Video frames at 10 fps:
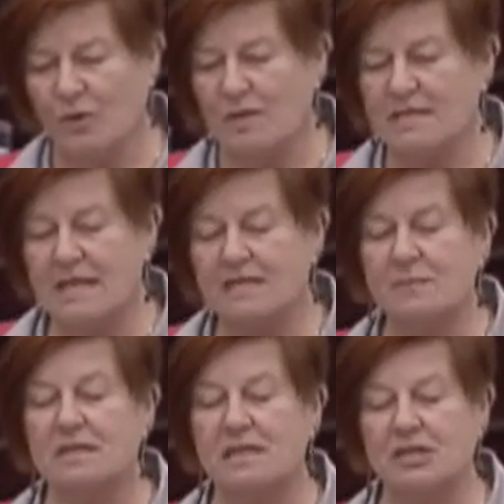there was an
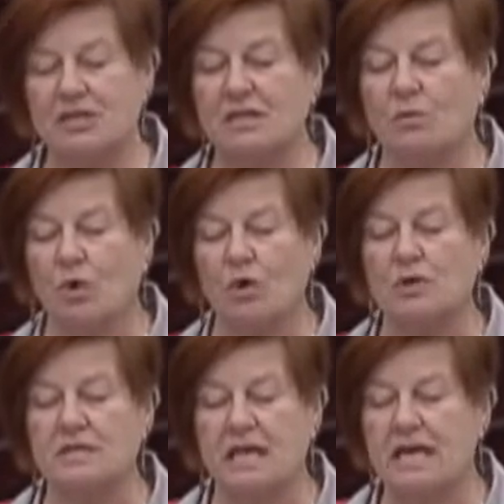expectation that
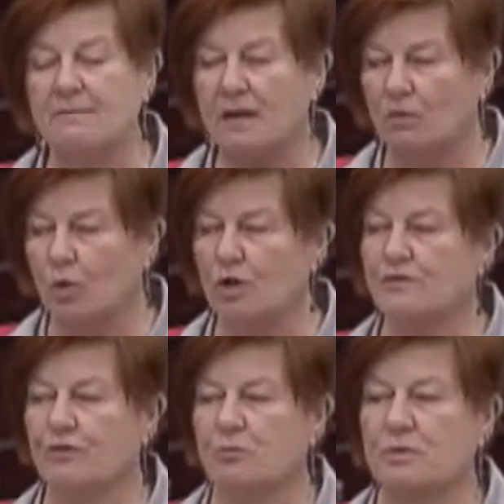workers came, they
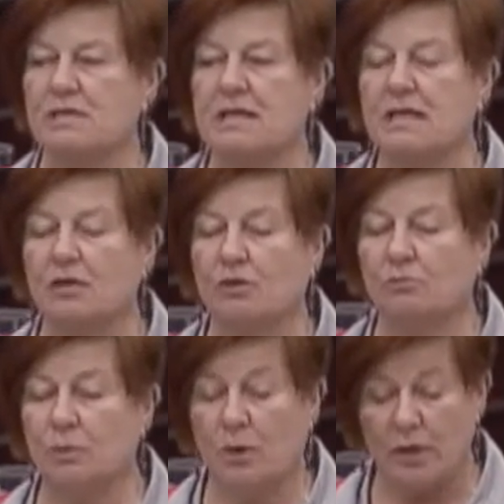worked for a particular
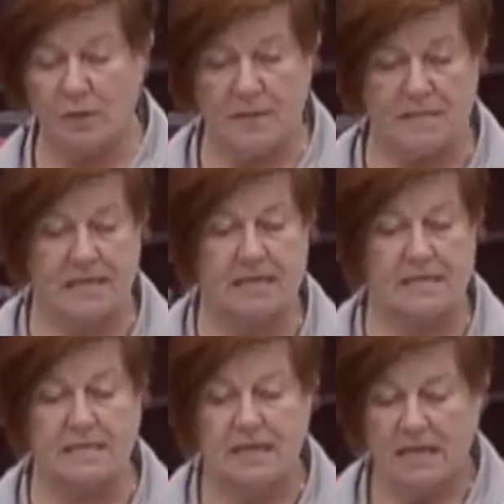employer, in this
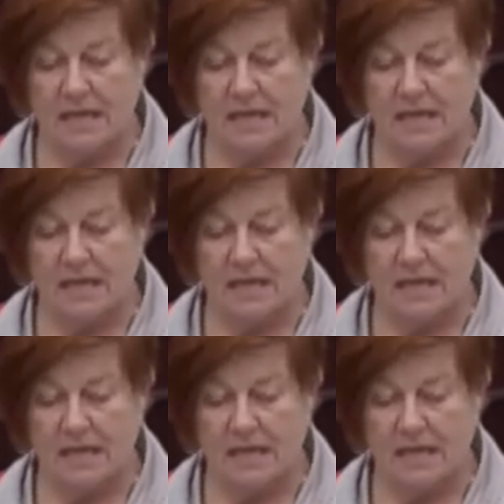case